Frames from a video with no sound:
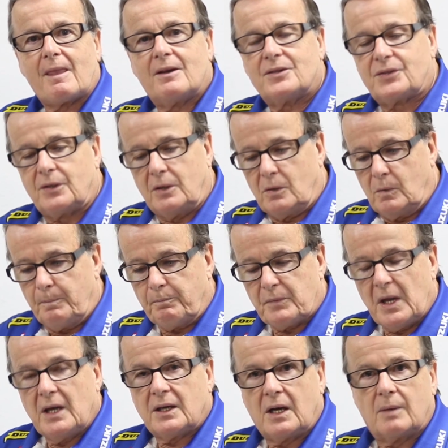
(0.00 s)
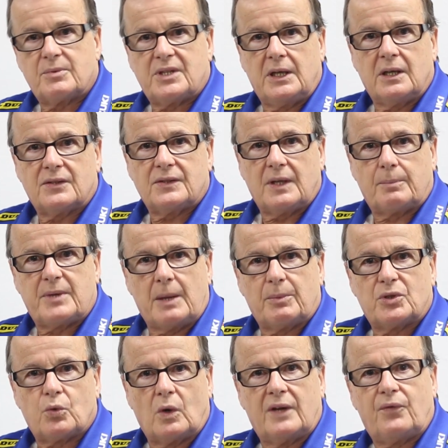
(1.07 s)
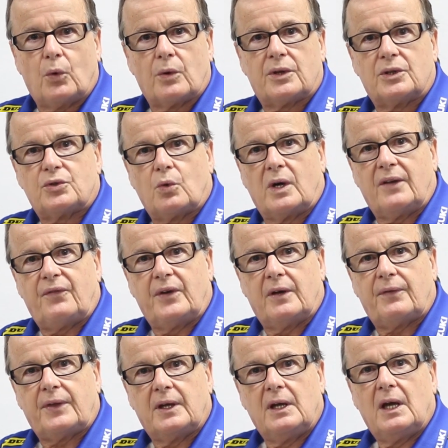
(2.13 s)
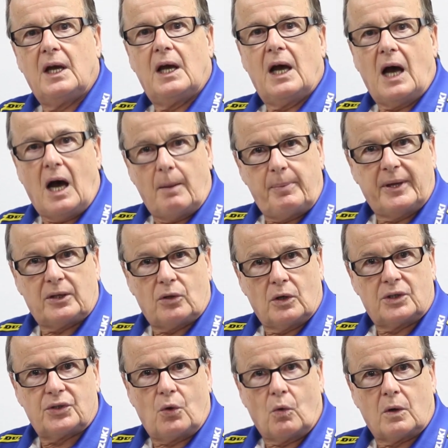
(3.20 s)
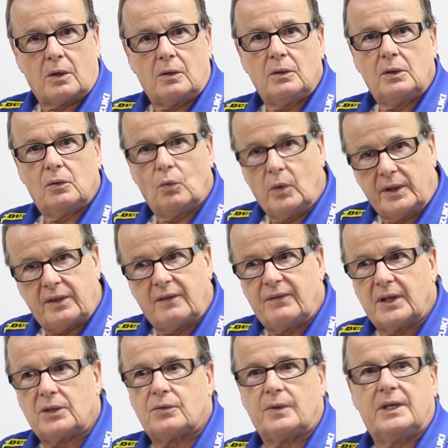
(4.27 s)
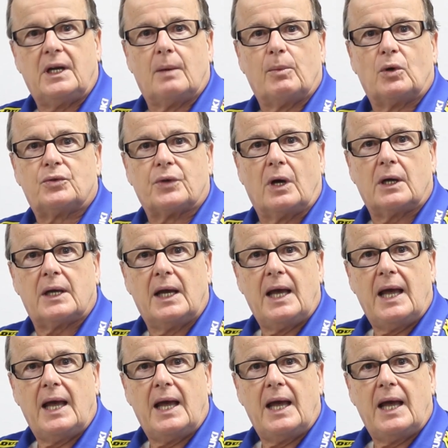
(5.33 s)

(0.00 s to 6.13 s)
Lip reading: So come see us September 24th and 25th up at Cook's Corner with the Victory Demo Truck.